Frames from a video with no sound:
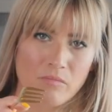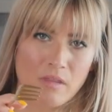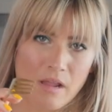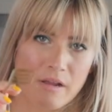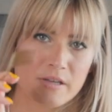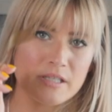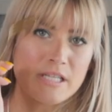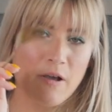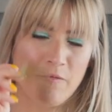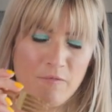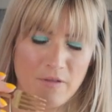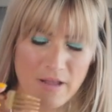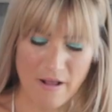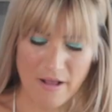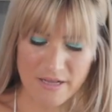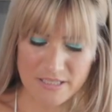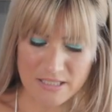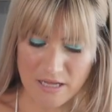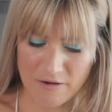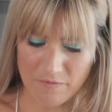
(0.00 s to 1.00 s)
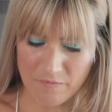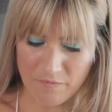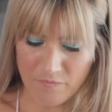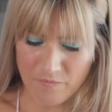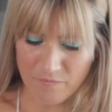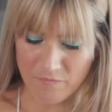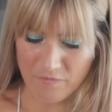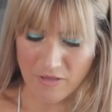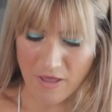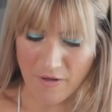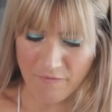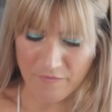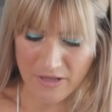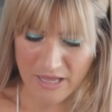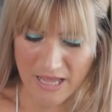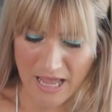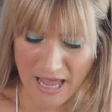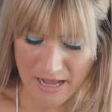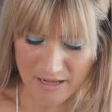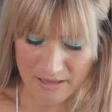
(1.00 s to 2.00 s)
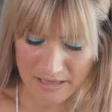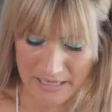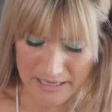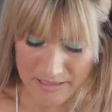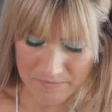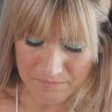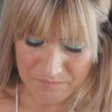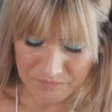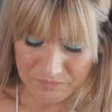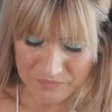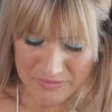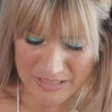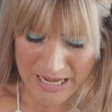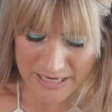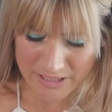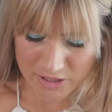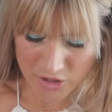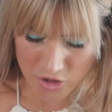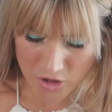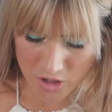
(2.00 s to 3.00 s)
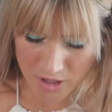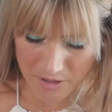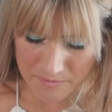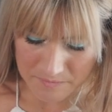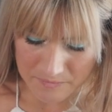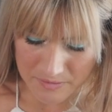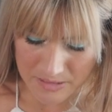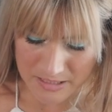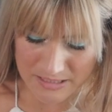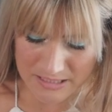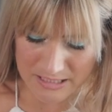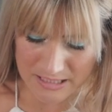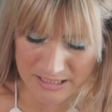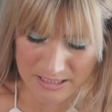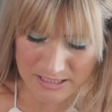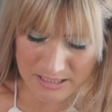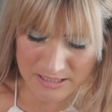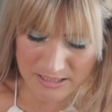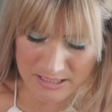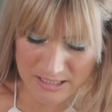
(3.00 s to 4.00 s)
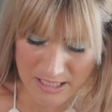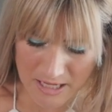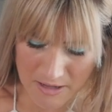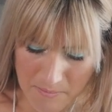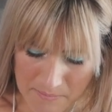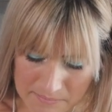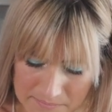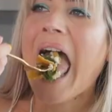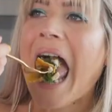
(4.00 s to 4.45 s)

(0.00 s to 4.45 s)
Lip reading: It definitely has that fluffy egg-like texture, consistency.